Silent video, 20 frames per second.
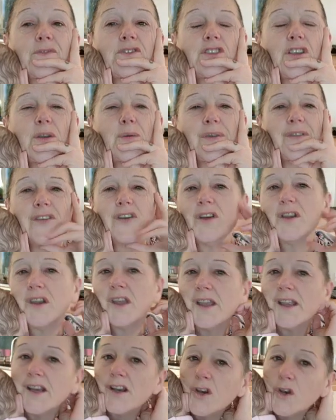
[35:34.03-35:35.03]
So we've got
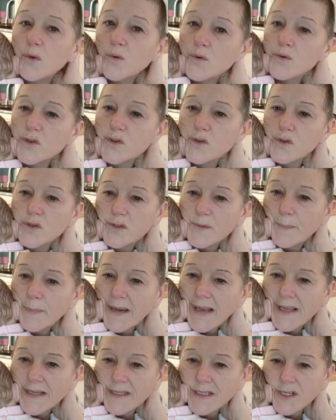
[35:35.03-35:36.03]
like all sorts of
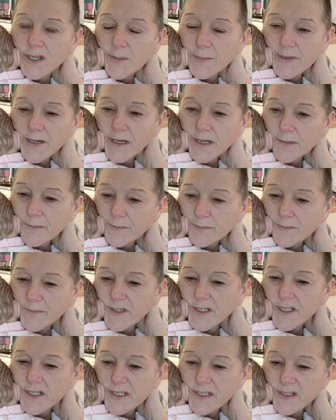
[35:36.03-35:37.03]
plans coming up,
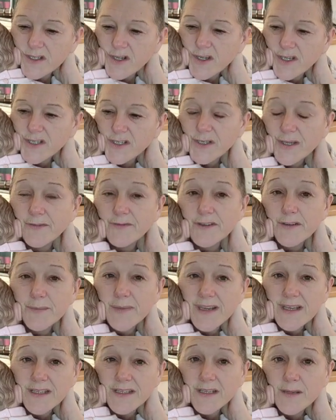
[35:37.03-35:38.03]
which is nice. You have to
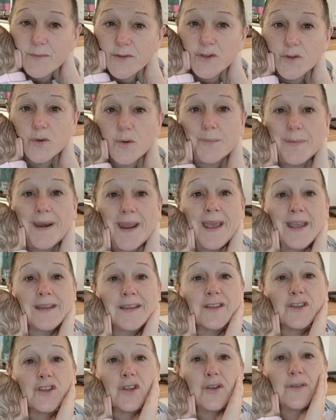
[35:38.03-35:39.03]
make some sort of
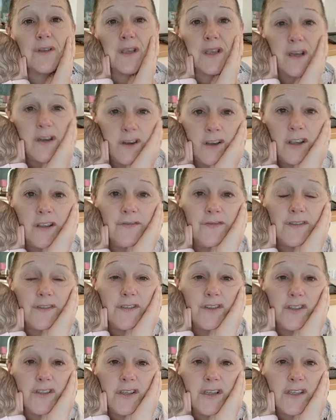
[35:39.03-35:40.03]
plan so that
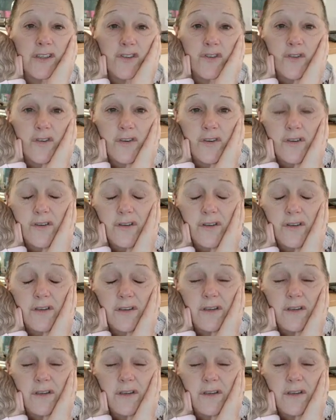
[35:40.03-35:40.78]
life is not